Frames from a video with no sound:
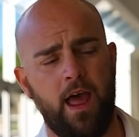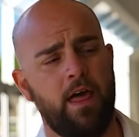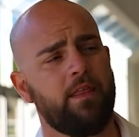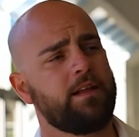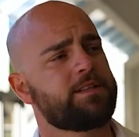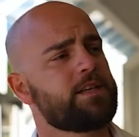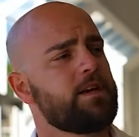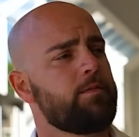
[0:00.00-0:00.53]

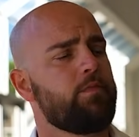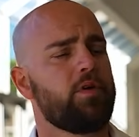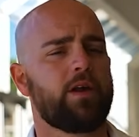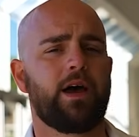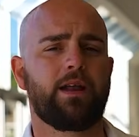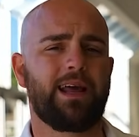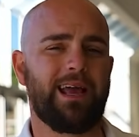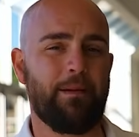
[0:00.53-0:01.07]
that's going to put
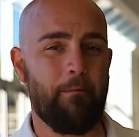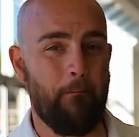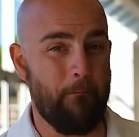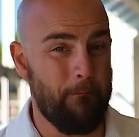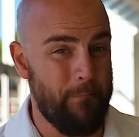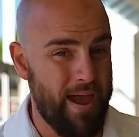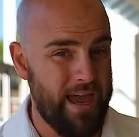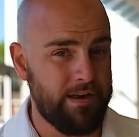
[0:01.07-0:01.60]
out a
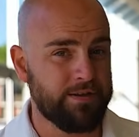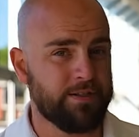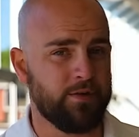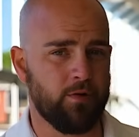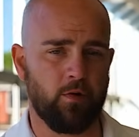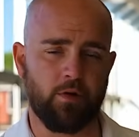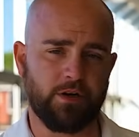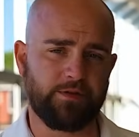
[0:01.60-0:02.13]
base
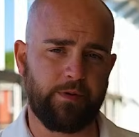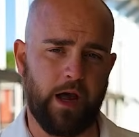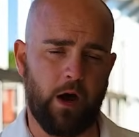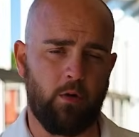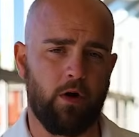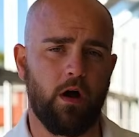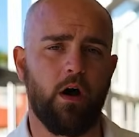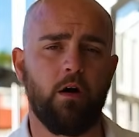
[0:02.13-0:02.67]

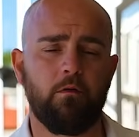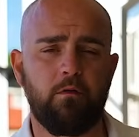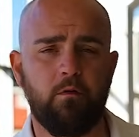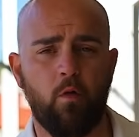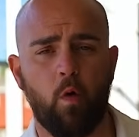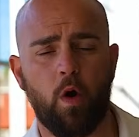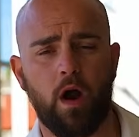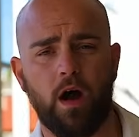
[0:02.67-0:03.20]
horsepower of
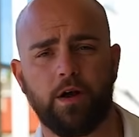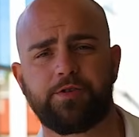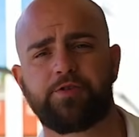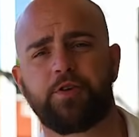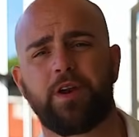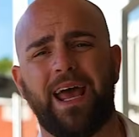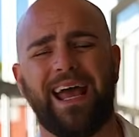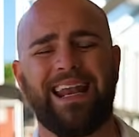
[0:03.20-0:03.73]

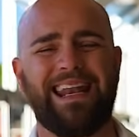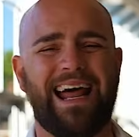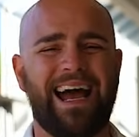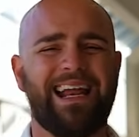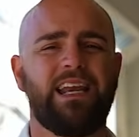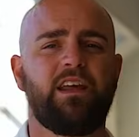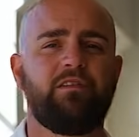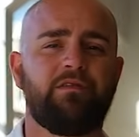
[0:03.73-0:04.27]

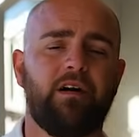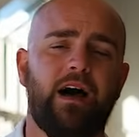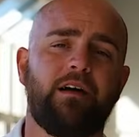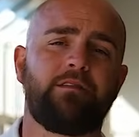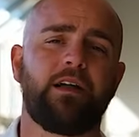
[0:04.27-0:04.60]
495.